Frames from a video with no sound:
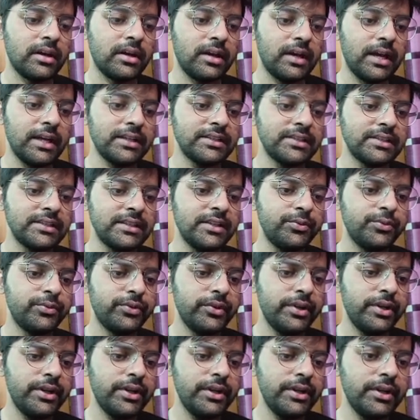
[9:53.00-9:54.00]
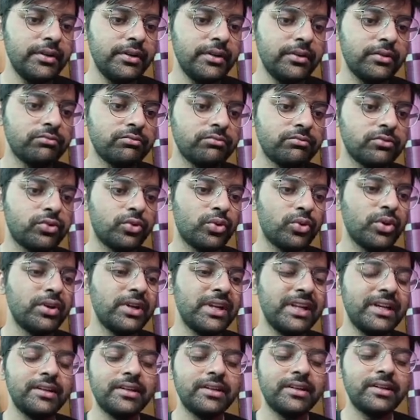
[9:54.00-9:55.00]
Actually we won't
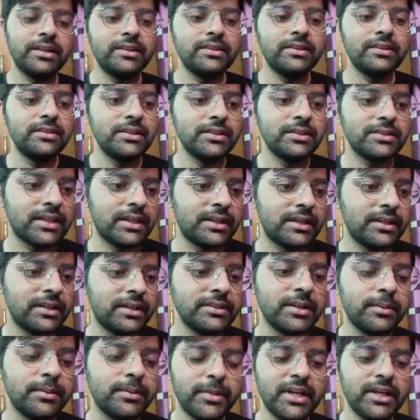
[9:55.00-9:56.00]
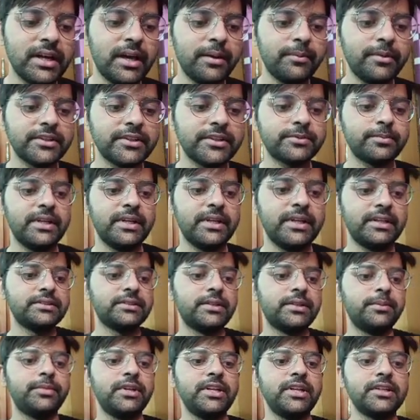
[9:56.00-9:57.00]
need this condition, but I am
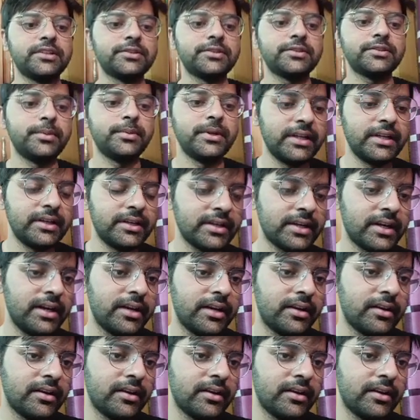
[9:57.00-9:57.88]
simply explaining, right?